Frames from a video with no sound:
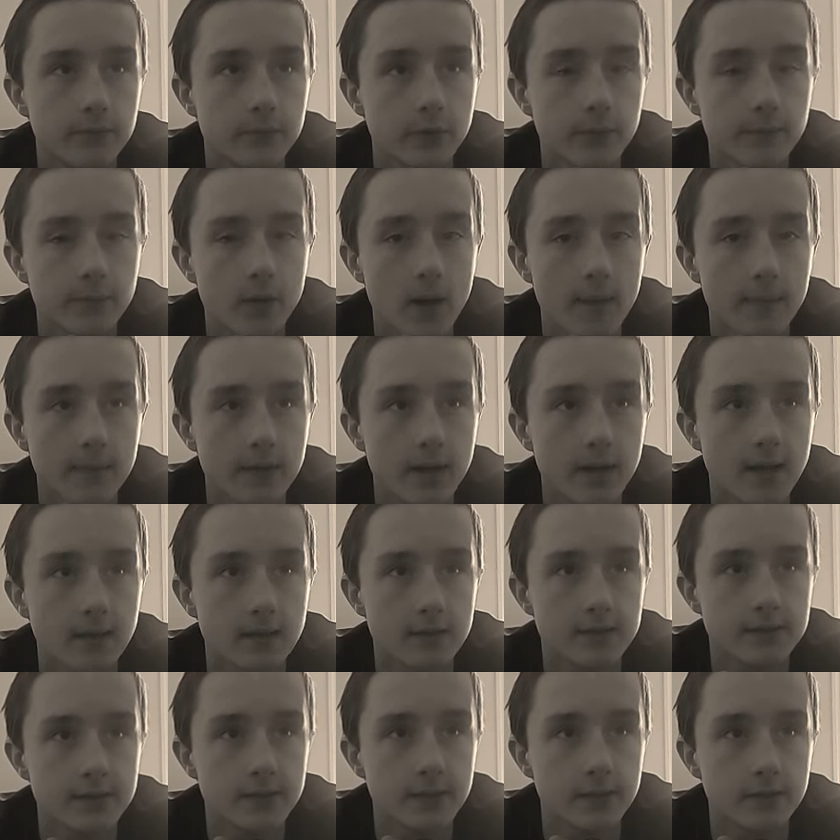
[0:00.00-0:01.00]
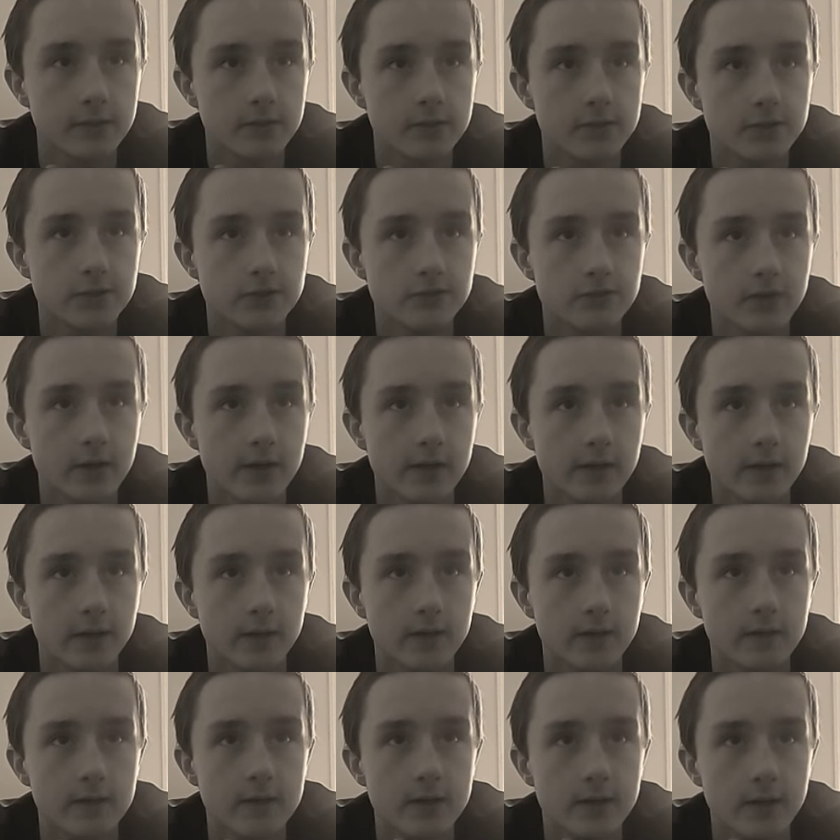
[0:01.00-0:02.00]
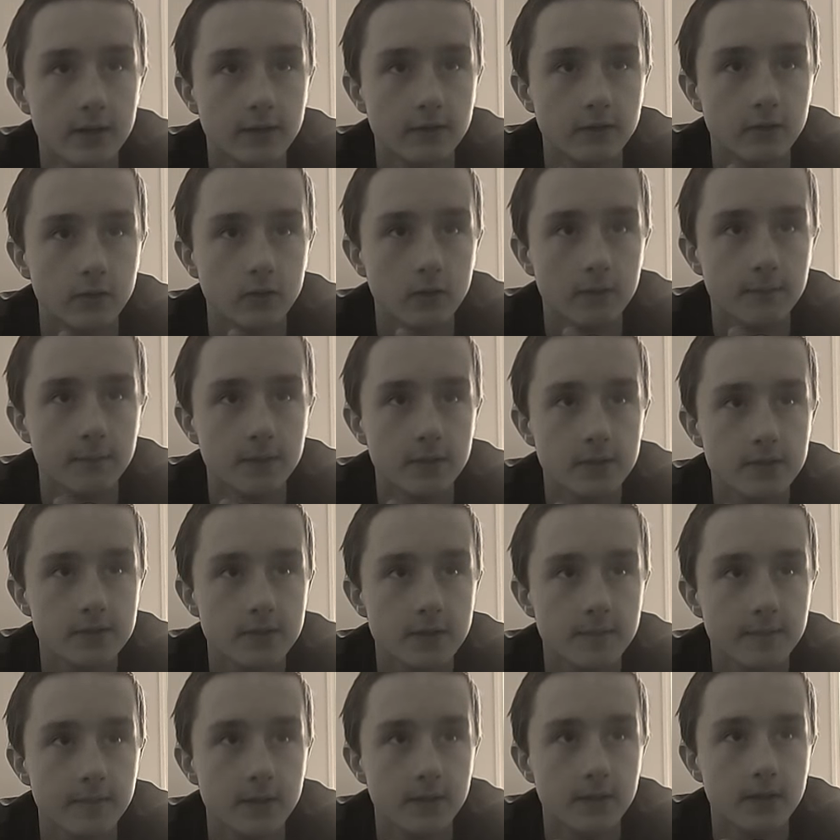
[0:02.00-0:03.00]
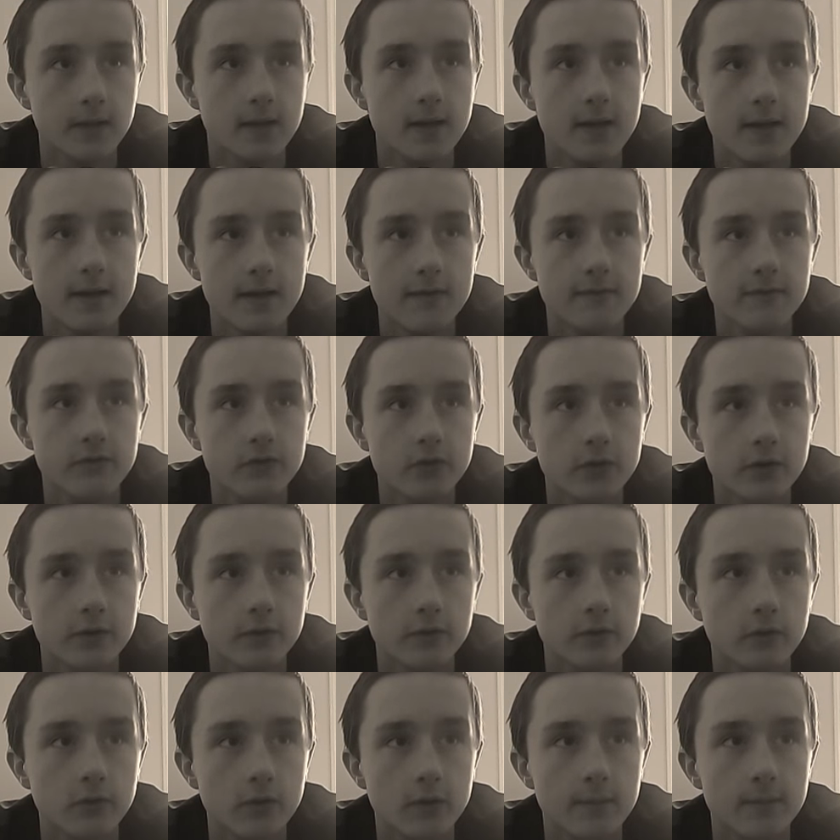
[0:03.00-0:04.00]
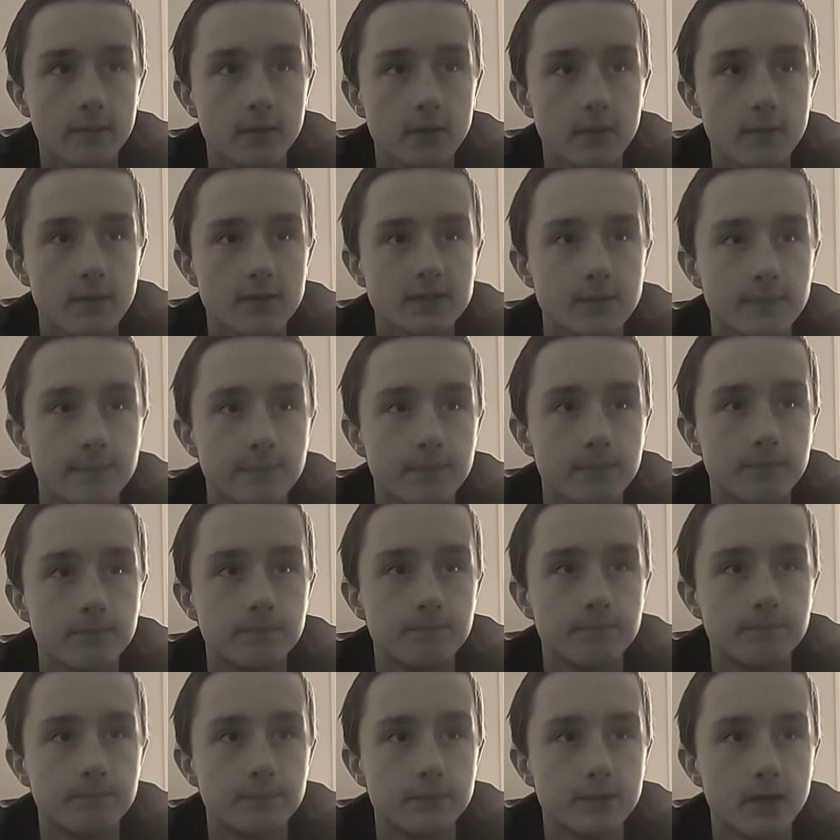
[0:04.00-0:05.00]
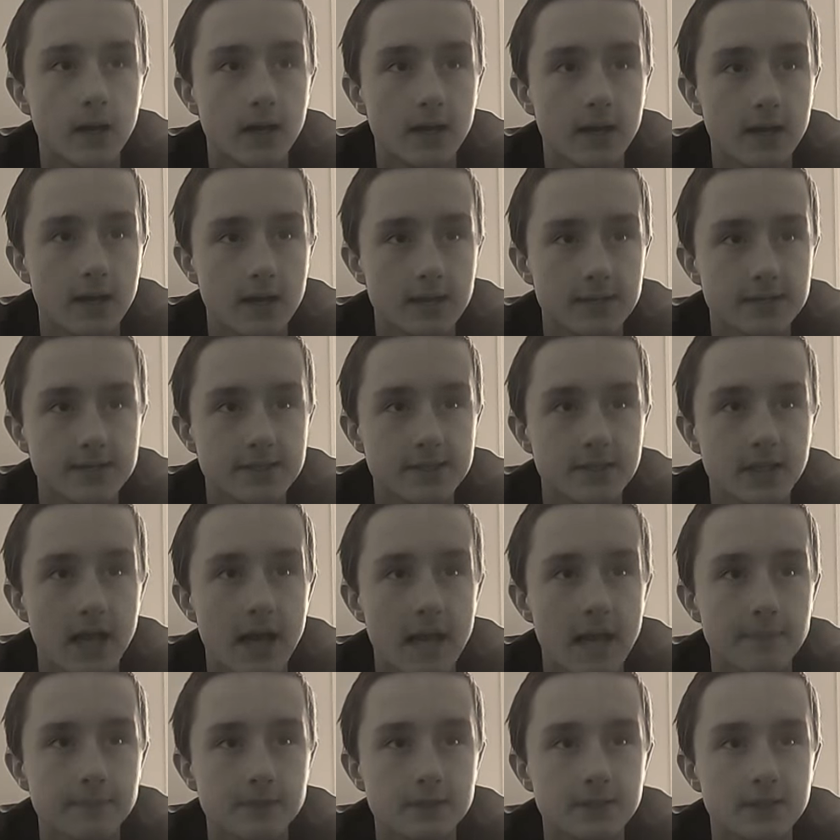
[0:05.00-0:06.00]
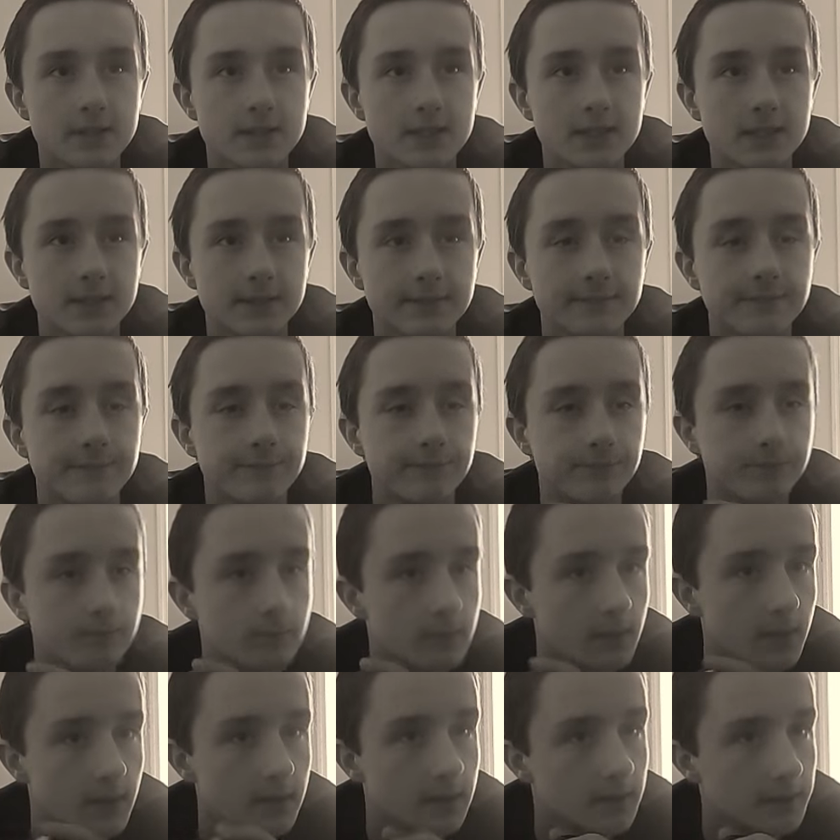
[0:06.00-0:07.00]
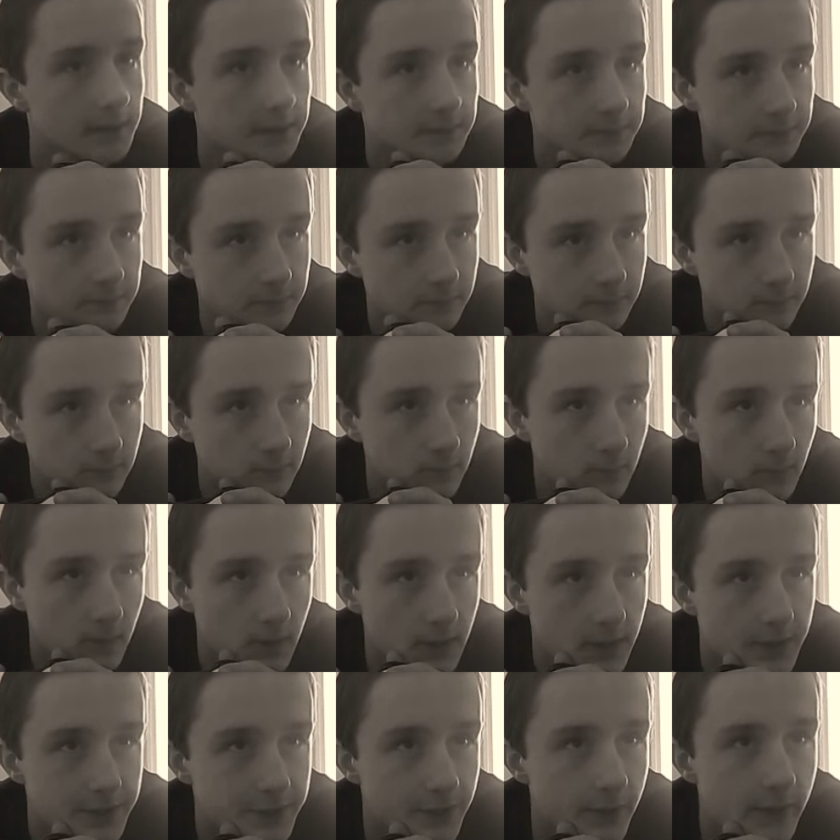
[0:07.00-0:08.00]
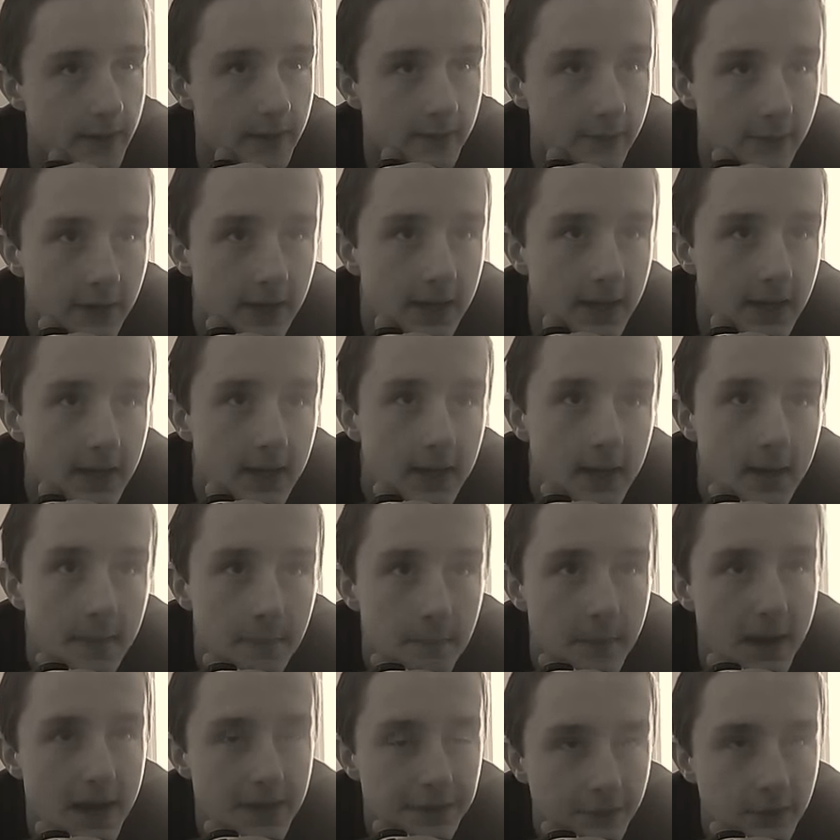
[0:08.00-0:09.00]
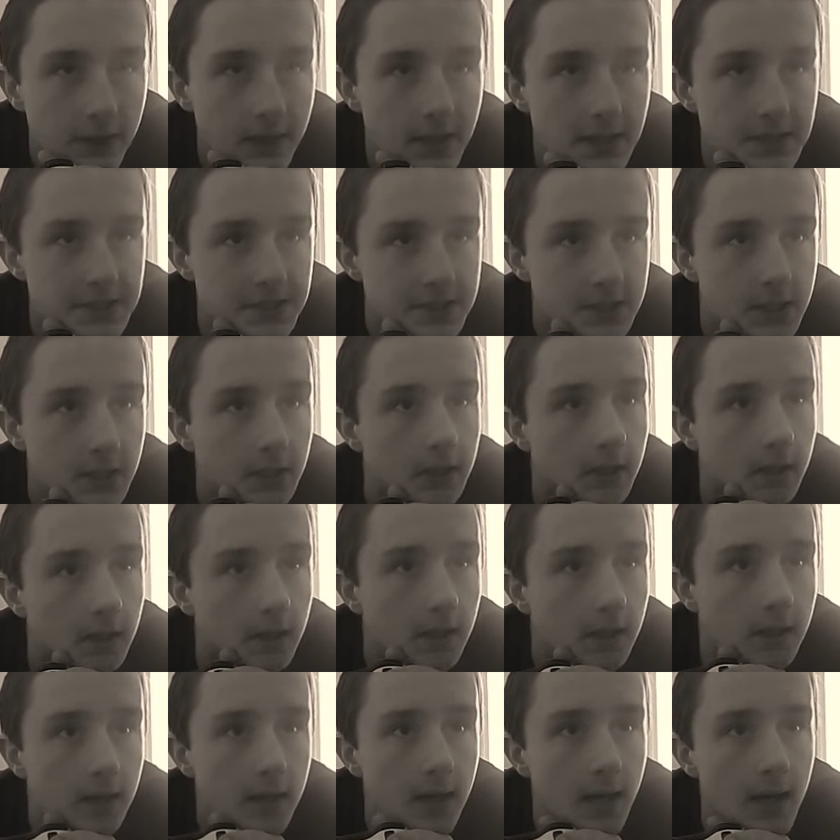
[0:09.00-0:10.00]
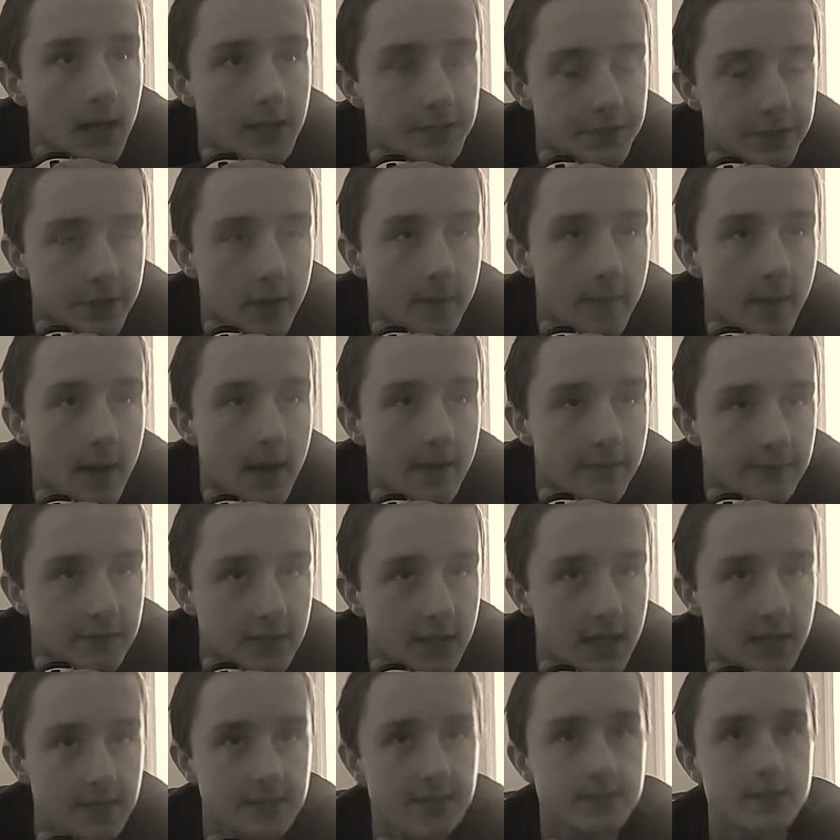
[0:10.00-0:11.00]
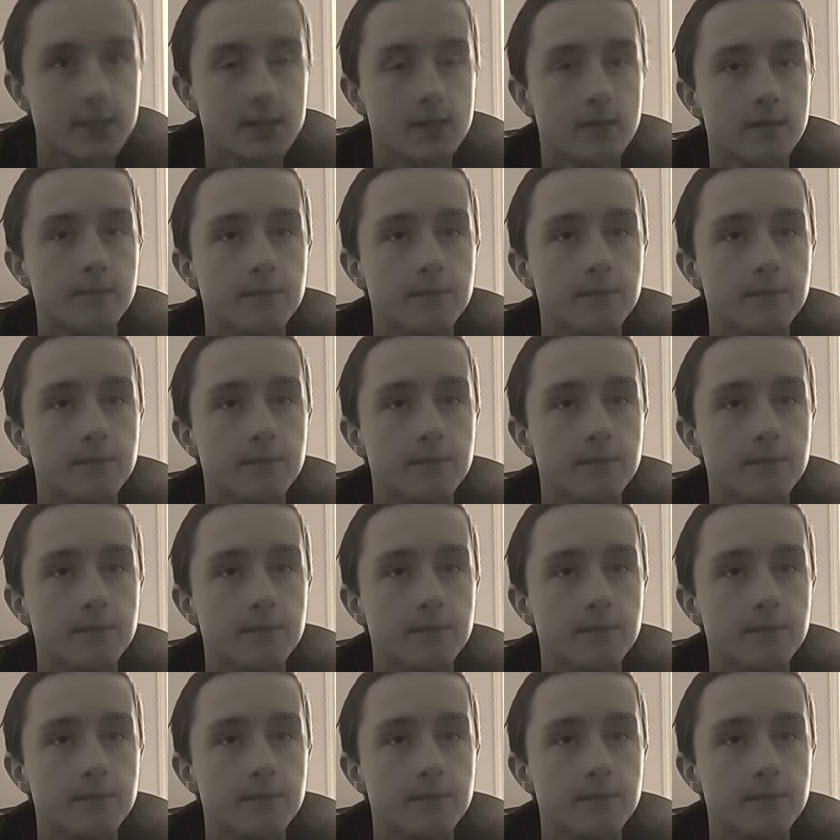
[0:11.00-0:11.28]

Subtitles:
You're probably not listening. You're just trying to ignore me or something. If you're ignoring me, then what the... God, I got slapped. Ugh. So anyway, math class. I took a math test.